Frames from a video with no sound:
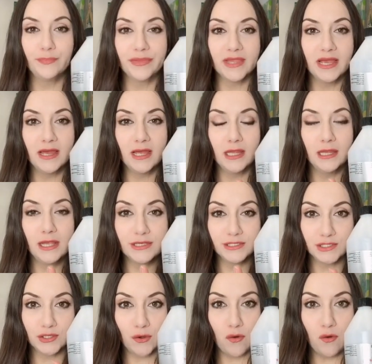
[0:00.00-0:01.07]
The
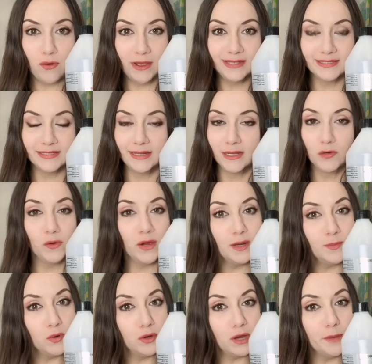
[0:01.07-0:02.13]
Lascaux, it's an
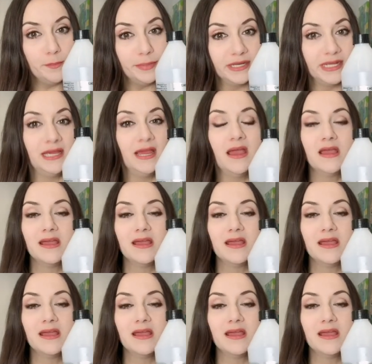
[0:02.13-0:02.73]
incredible company.